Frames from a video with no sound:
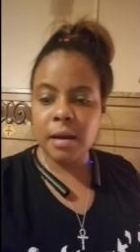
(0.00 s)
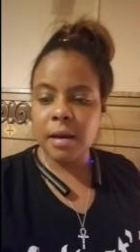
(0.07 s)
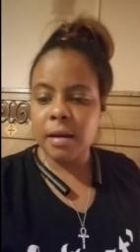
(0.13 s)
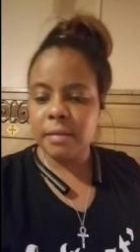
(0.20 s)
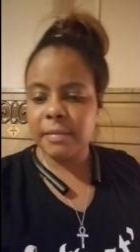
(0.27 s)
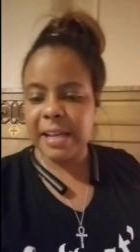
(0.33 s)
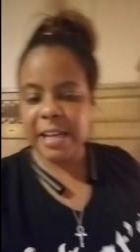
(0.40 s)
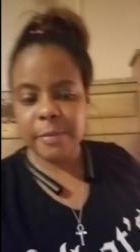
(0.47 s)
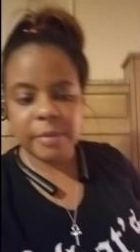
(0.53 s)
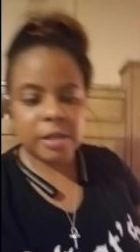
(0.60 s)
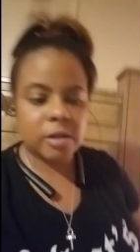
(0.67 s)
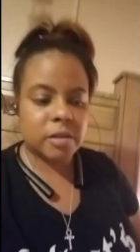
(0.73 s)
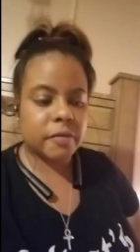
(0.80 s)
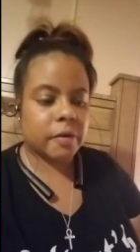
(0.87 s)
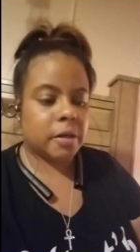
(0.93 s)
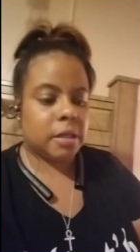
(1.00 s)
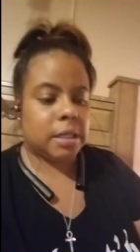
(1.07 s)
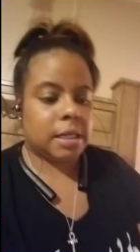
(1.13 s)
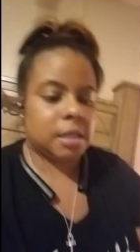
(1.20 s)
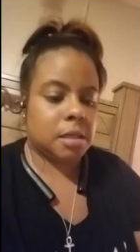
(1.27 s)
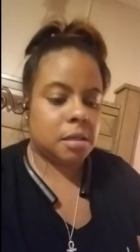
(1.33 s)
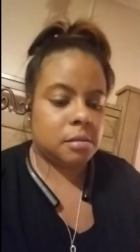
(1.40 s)
They can be used for
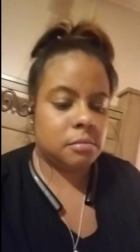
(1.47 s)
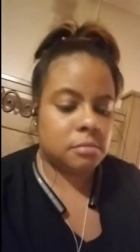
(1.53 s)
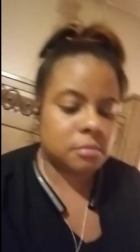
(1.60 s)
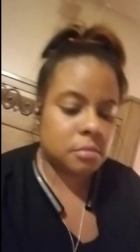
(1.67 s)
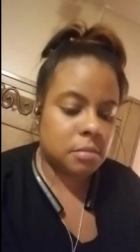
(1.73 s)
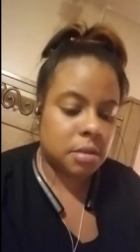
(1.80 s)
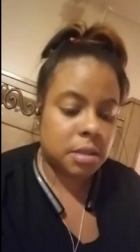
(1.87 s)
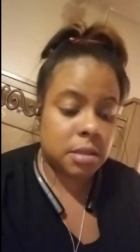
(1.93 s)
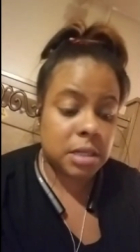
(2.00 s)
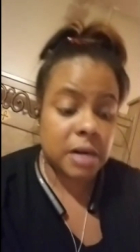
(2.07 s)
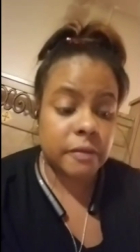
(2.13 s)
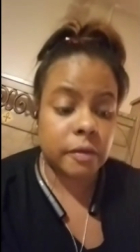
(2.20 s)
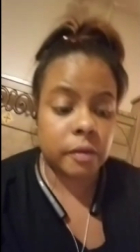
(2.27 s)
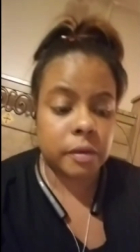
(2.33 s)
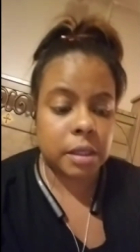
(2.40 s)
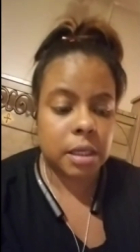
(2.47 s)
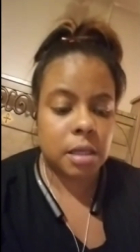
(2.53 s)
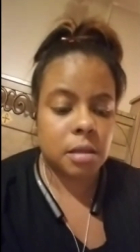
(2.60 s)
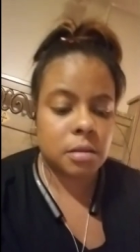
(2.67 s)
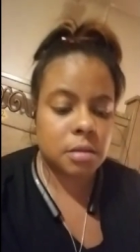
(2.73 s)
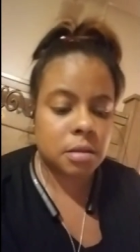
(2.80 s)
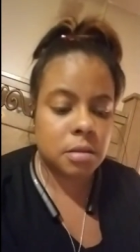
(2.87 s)
like several
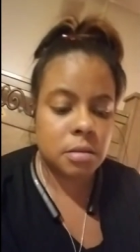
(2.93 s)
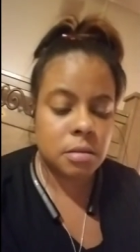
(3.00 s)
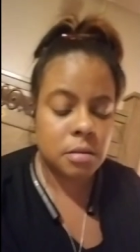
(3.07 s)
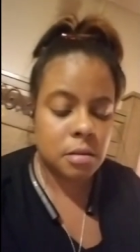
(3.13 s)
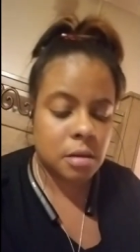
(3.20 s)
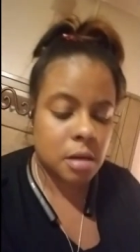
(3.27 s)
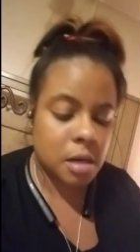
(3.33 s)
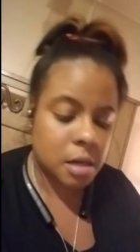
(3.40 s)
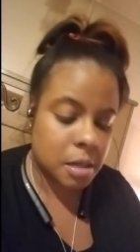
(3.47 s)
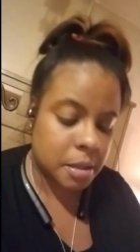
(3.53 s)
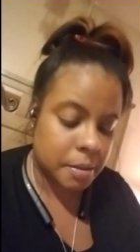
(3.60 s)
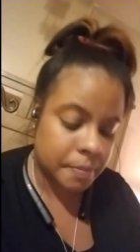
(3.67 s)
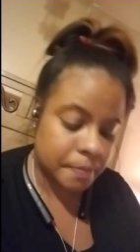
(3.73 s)
things. I